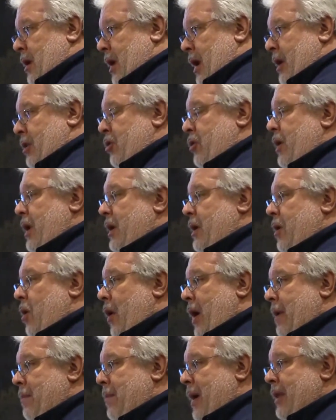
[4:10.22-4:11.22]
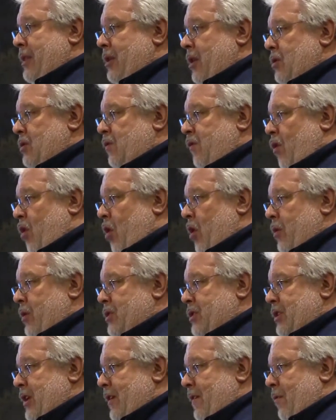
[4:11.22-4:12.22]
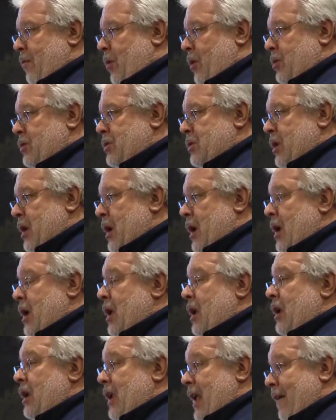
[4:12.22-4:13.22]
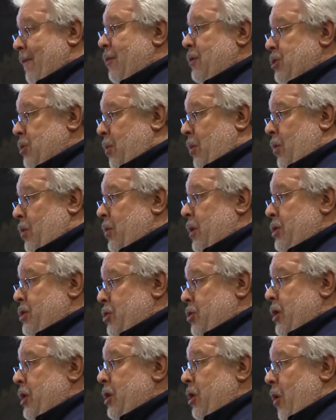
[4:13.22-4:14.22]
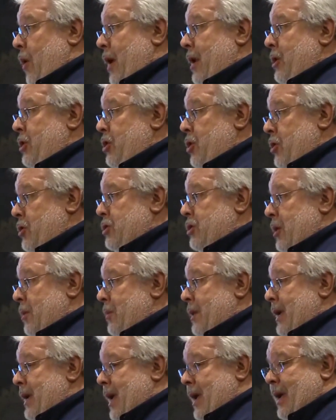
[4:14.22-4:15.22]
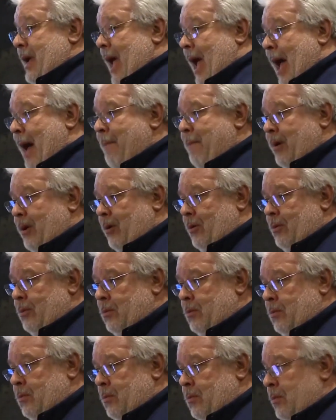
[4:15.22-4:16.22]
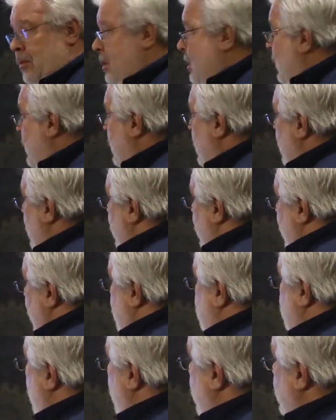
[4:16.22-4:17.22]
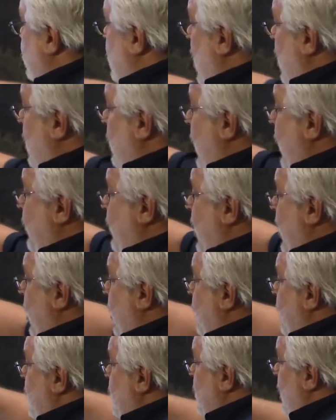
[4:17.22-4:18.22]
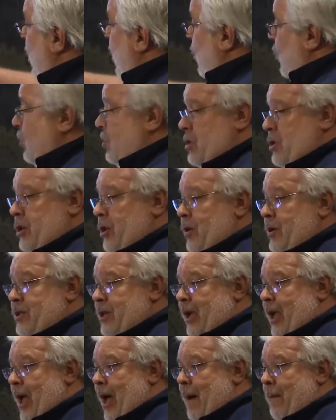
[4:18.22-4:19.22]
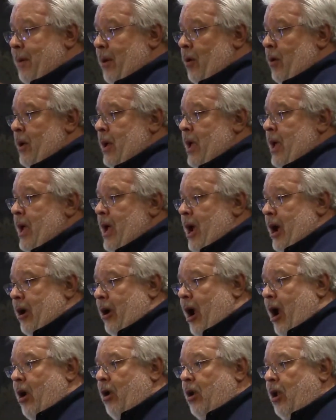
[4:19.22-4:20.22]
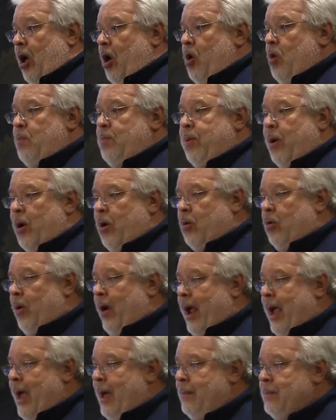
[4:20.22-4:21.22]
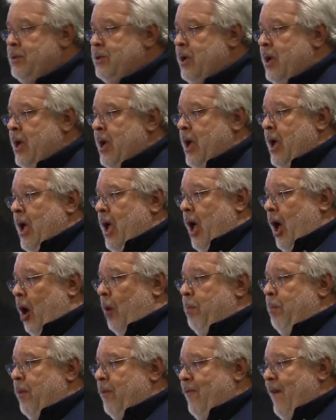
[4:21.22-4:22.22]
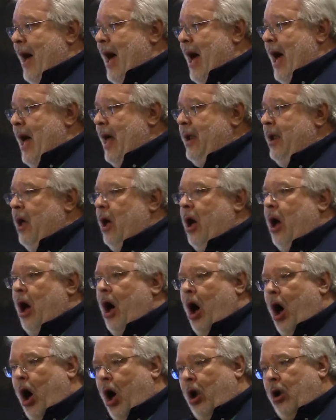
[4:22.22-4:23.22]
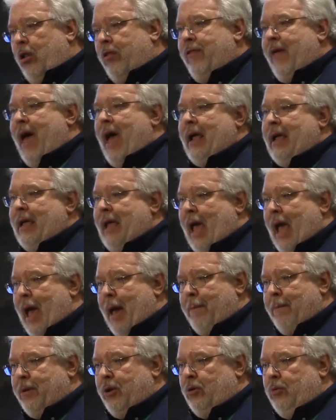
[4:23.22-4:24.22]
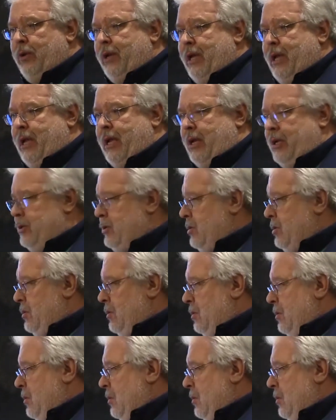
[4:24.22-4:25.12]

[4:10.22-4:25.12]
And you need to go ahead and make those foreign receivables leverageable, that you can go ahead and use them to get capital. That's what we're talking about there. There's a whole series of capital, and our loan programs help provide all of that capital needs.